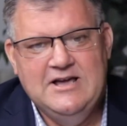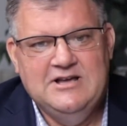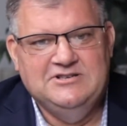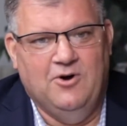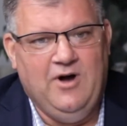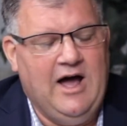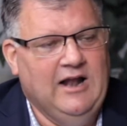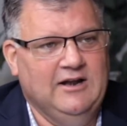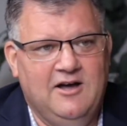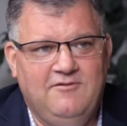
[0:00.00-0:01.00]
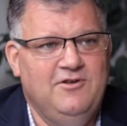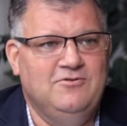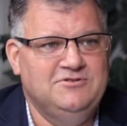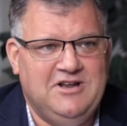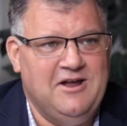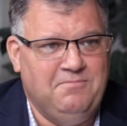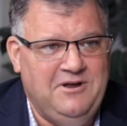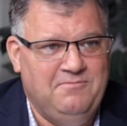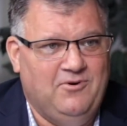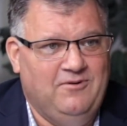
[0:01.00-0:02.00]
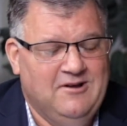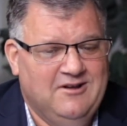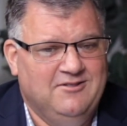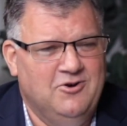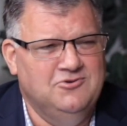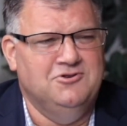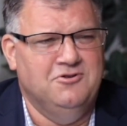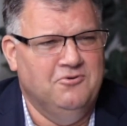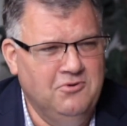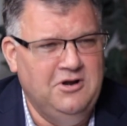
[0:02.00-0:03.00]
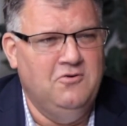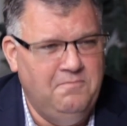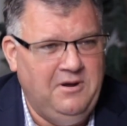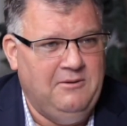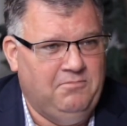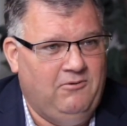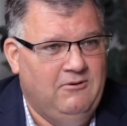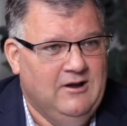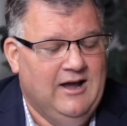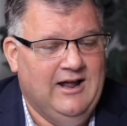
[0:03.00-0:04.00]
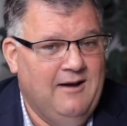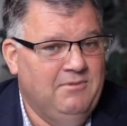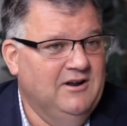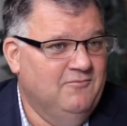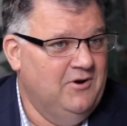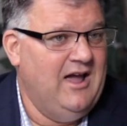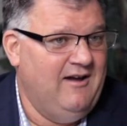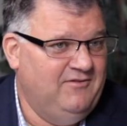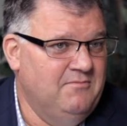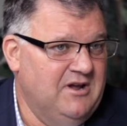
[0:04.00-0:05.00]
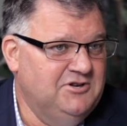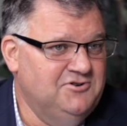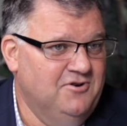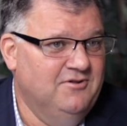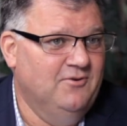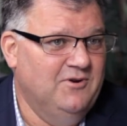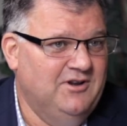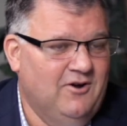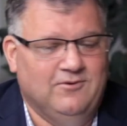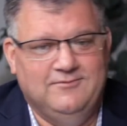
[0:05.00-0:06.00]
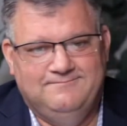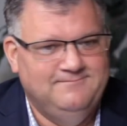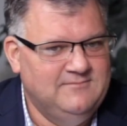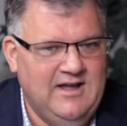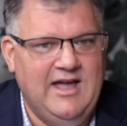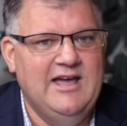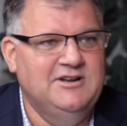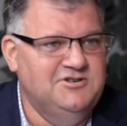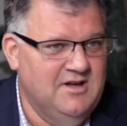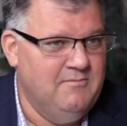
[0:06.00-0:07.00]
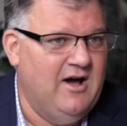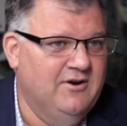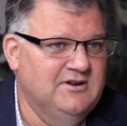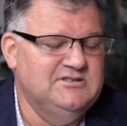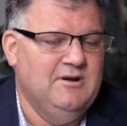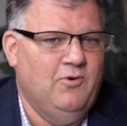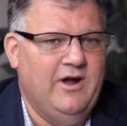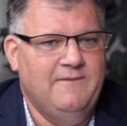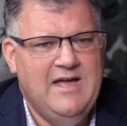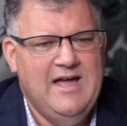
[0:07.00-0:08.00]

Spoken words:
So I love those type people. Those are the real people. And I believe we have to make sure that we don't edge them out in some way.